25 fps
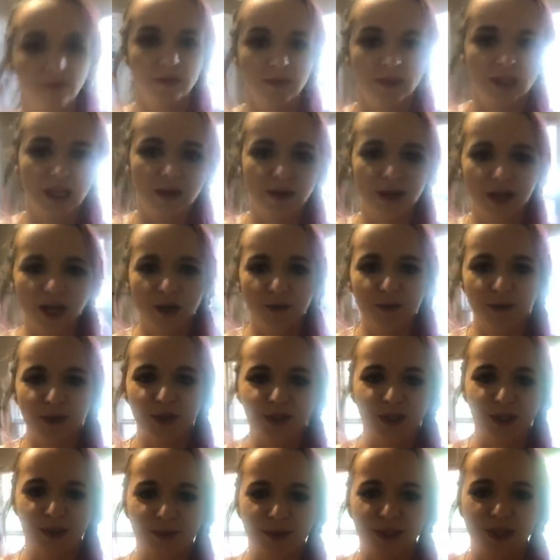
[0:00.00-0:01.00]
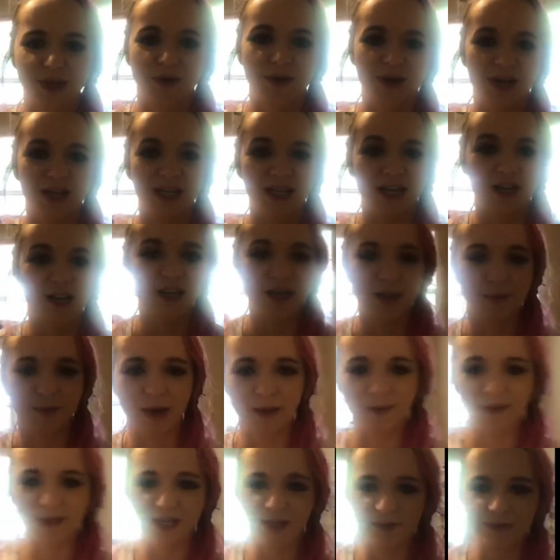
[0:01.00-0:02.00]
there you go, music was going, and now you can
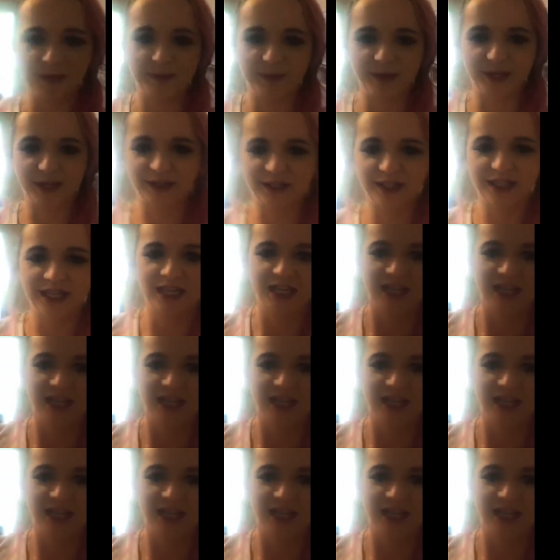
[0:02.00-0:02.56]
probably hear me better.